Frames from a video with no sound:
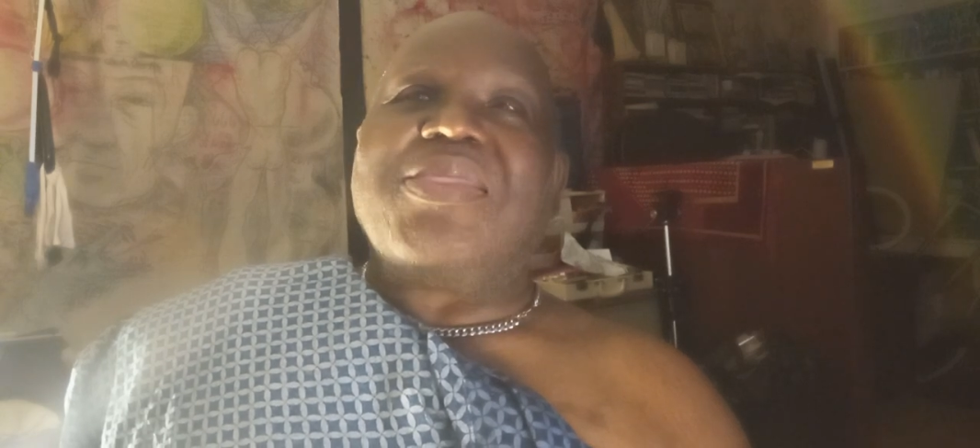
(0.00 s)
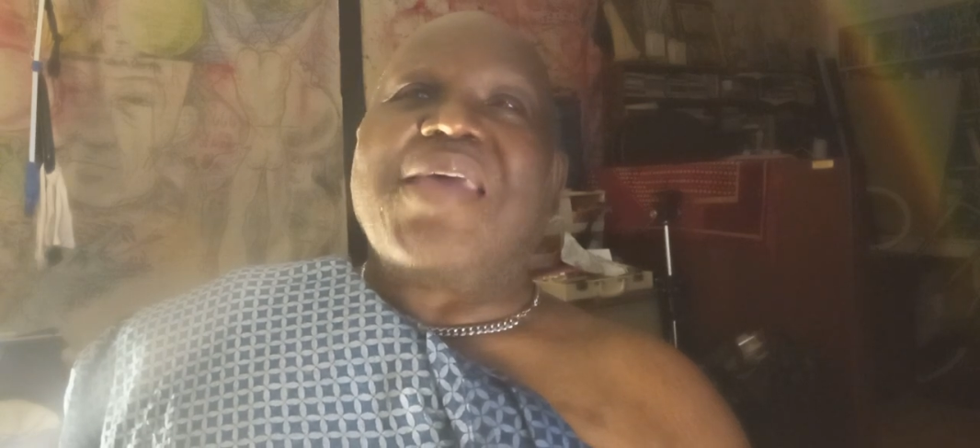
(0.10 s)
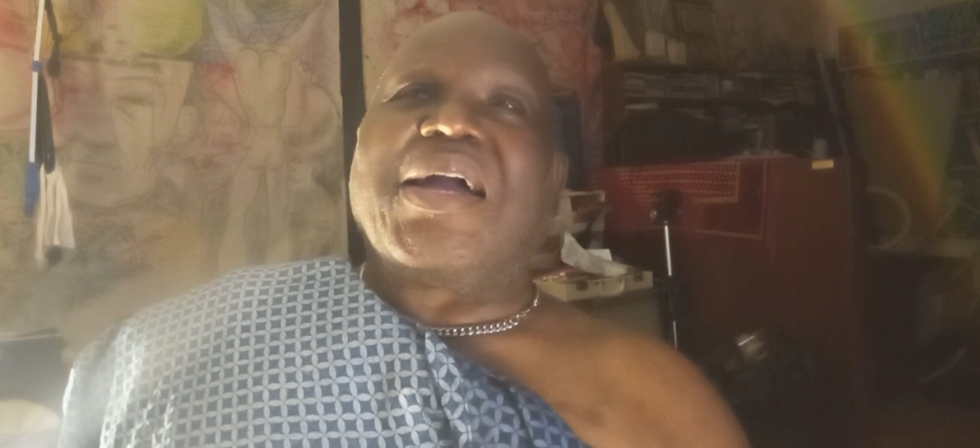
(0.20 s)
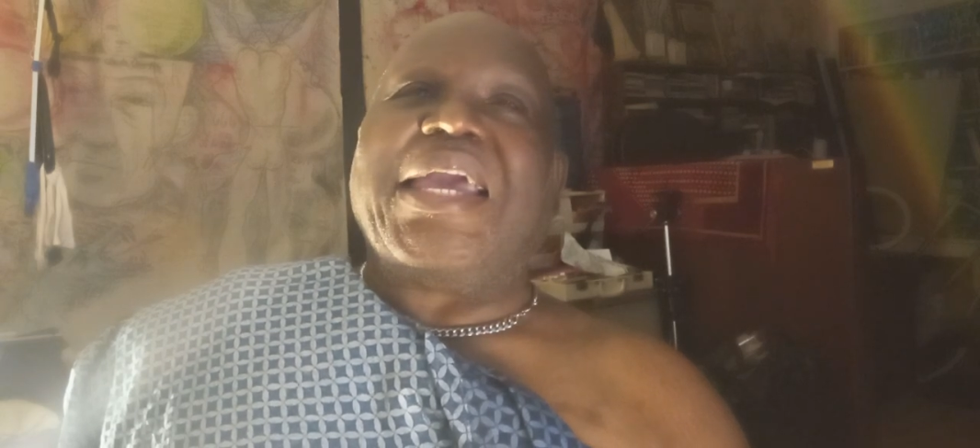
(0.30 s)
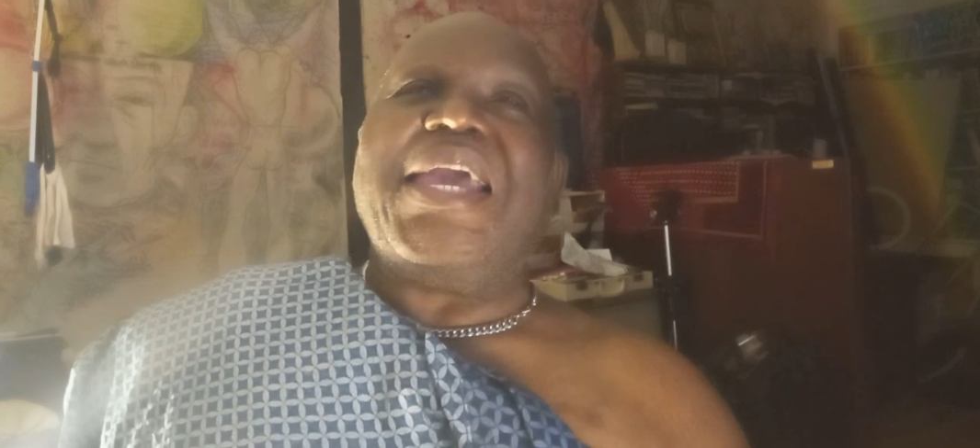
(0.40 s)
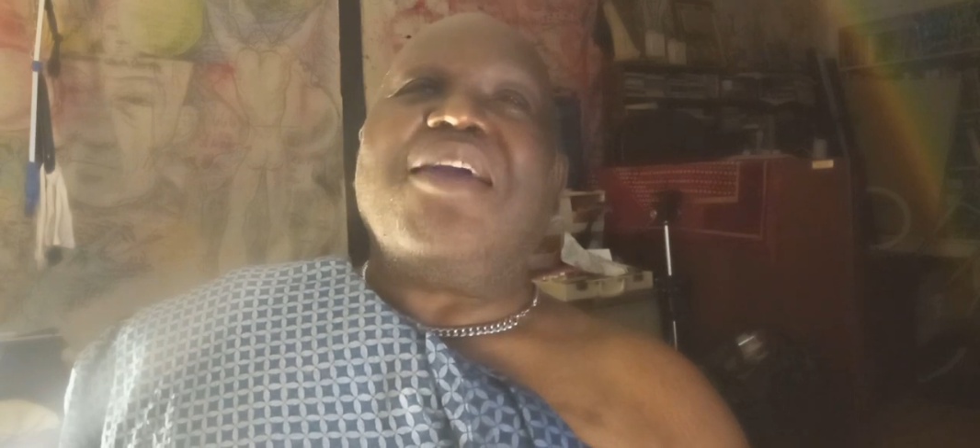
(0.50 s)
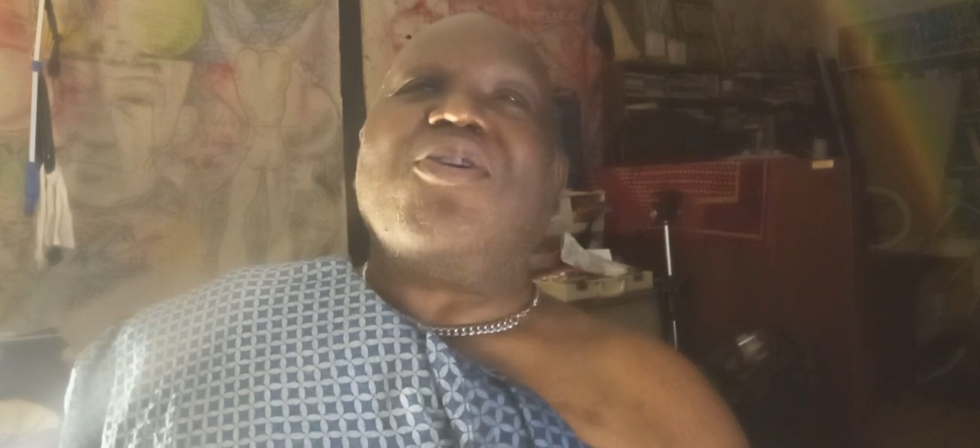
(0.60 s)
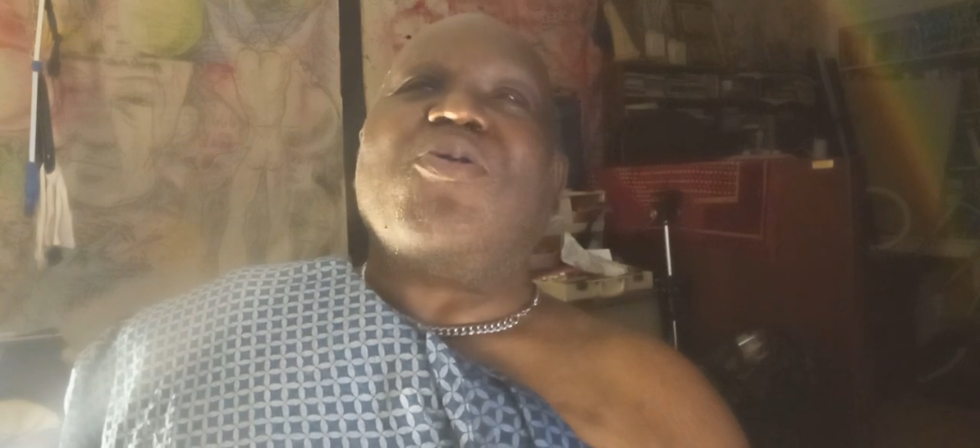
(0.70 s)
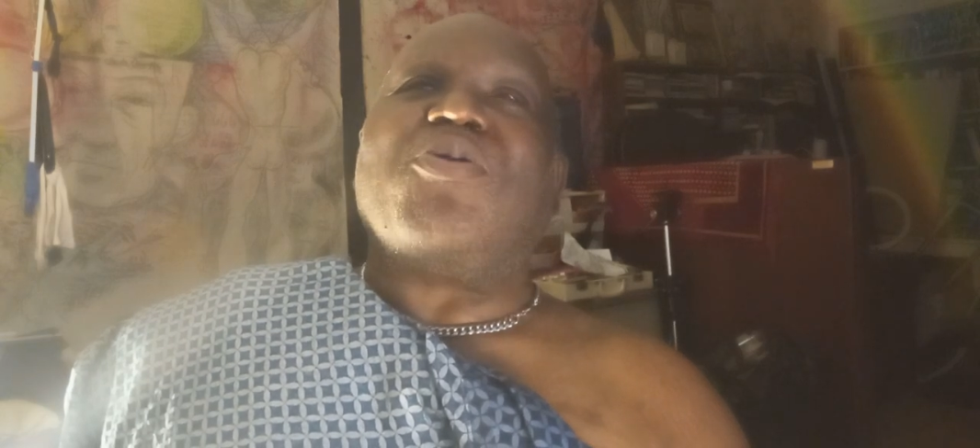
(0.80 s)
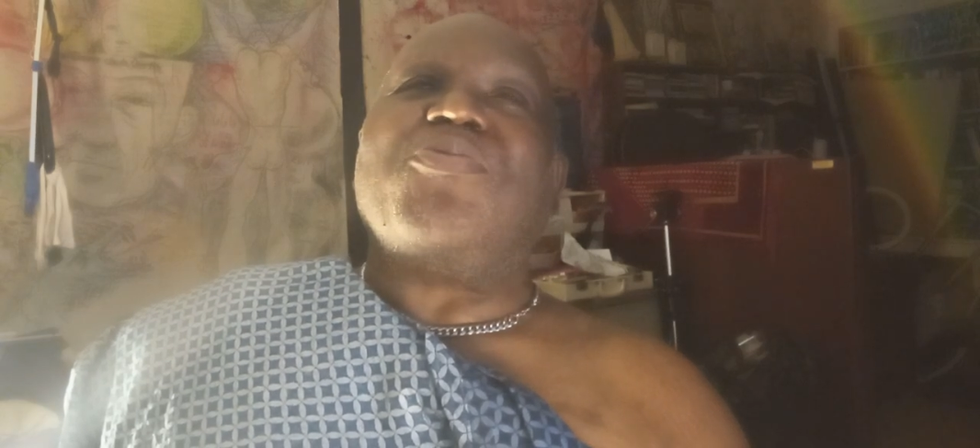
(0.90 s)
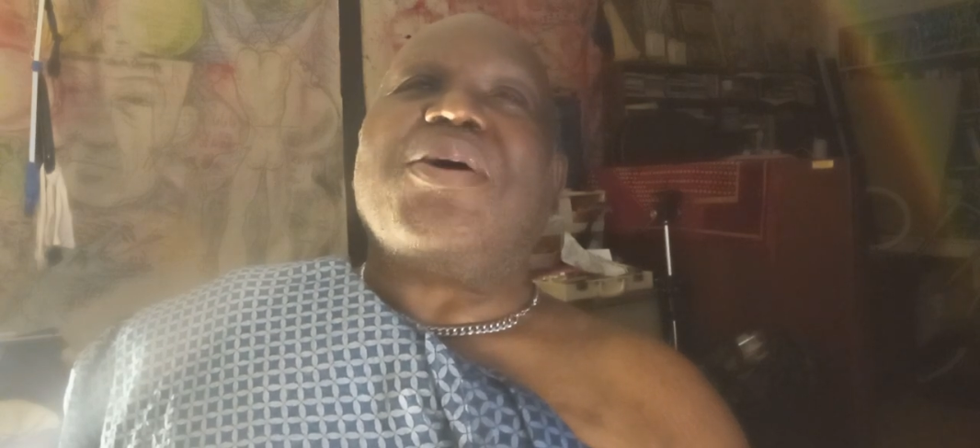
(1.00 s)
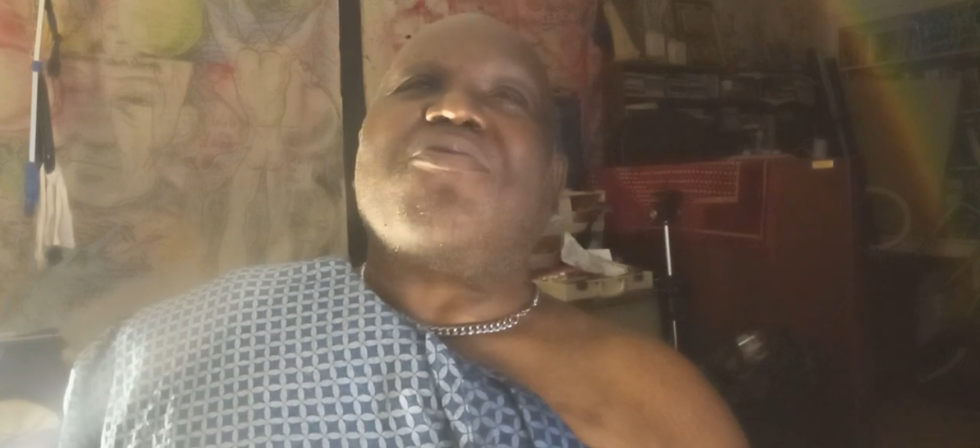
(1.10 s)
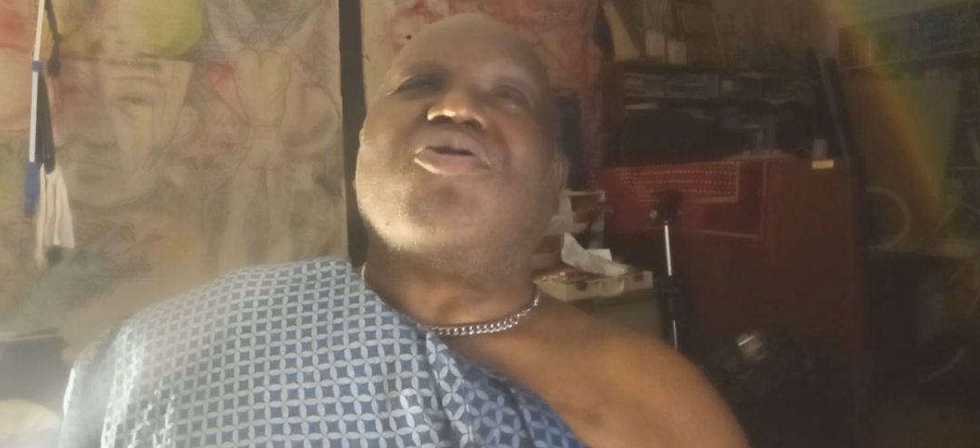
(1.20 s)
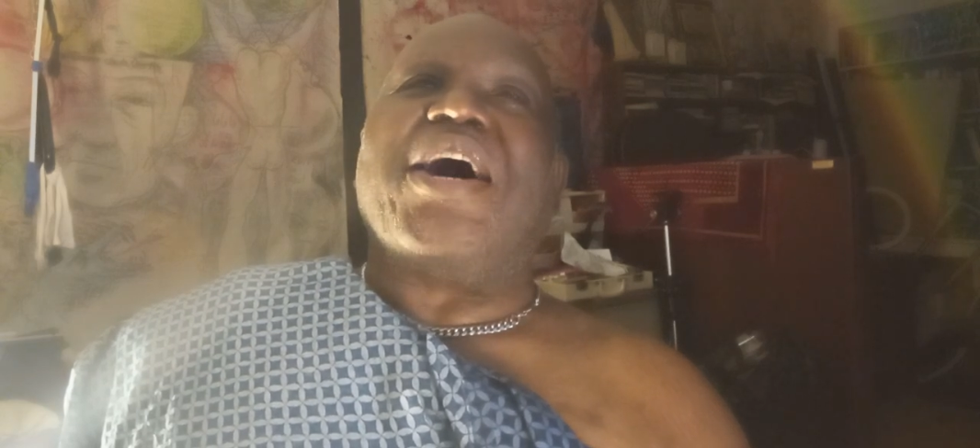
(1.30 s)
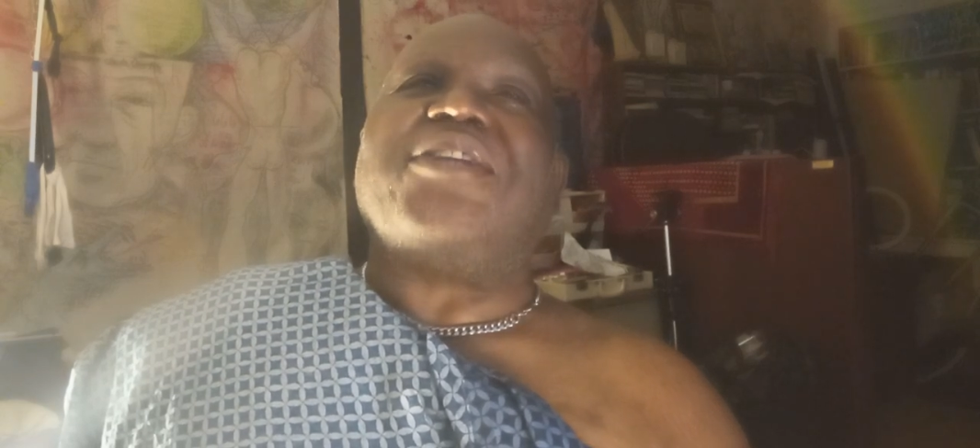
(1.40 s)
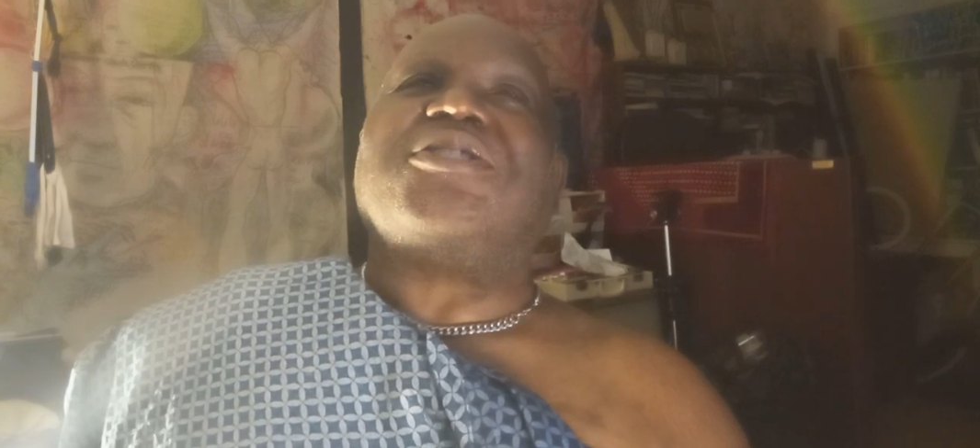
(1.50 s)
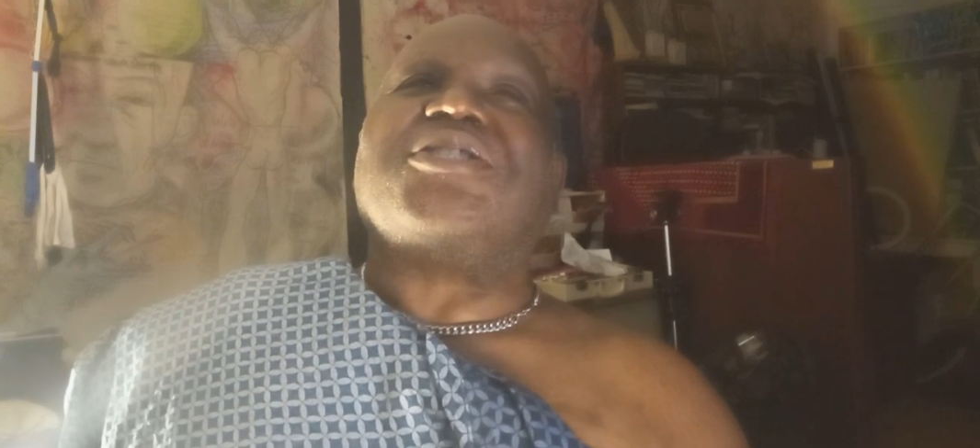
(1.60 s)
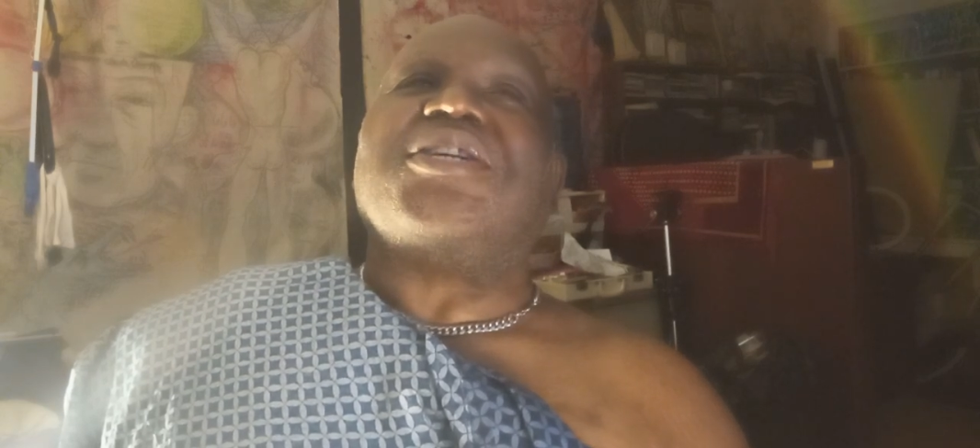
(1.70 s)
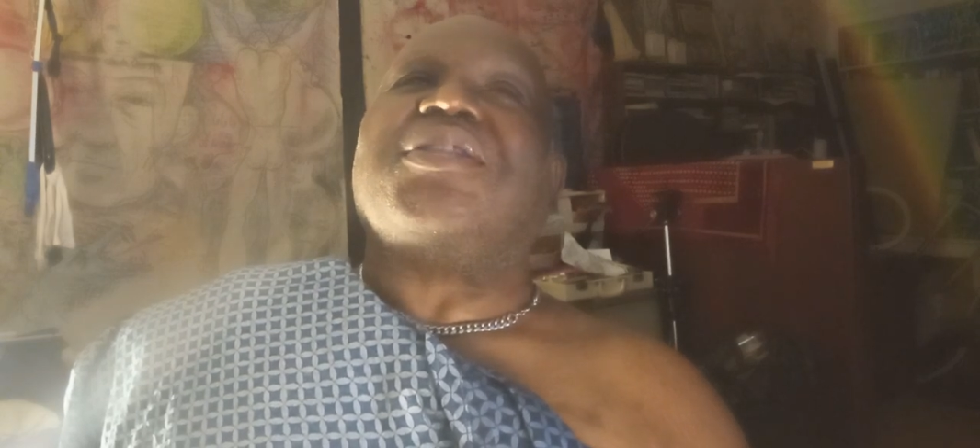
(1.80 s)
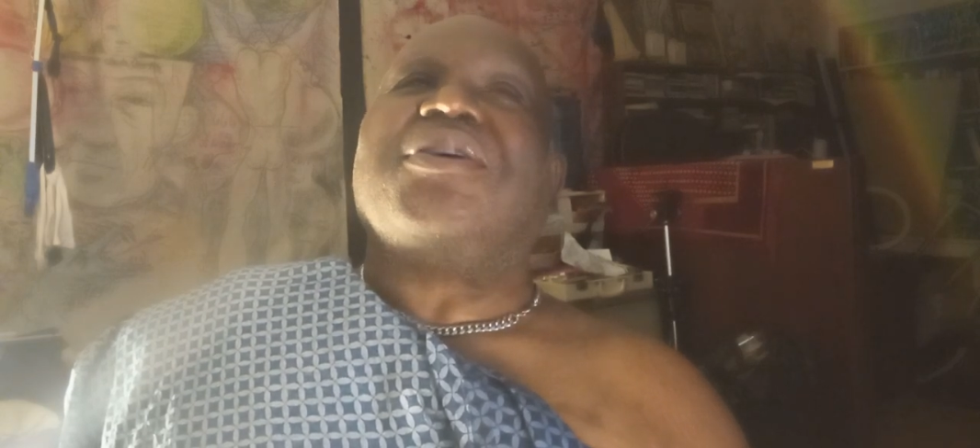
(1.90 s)
the king of
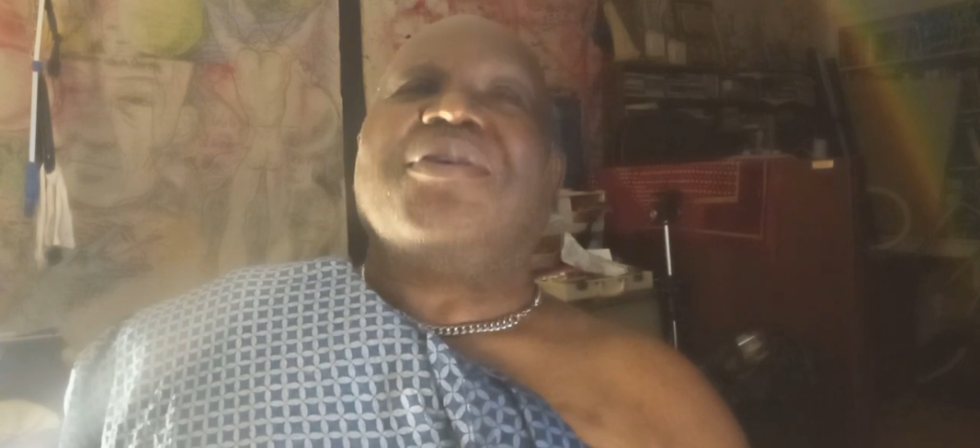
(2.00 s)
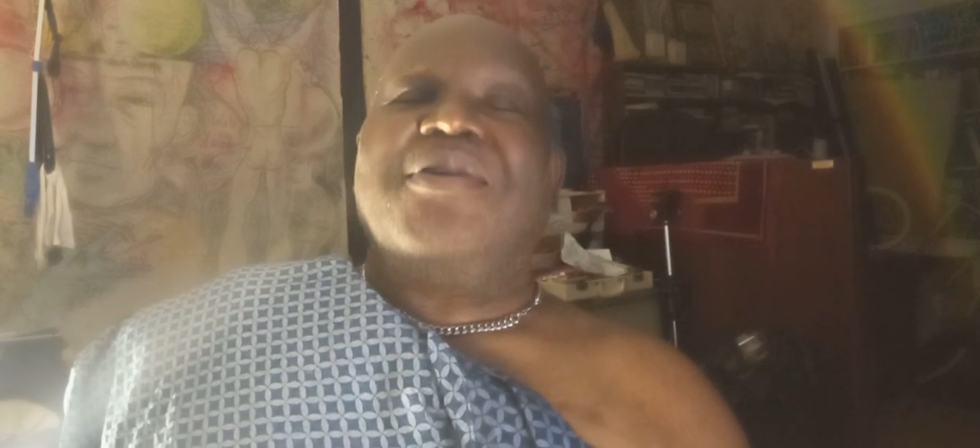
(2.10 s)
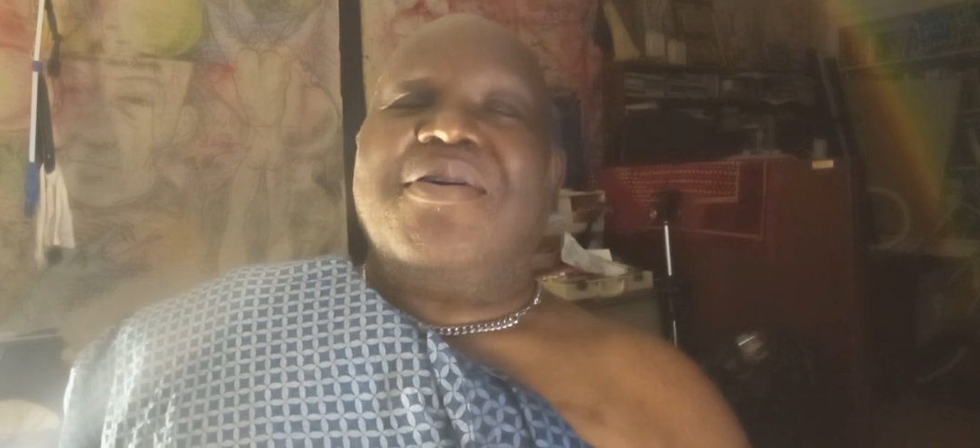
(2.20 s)
Nyabohanset.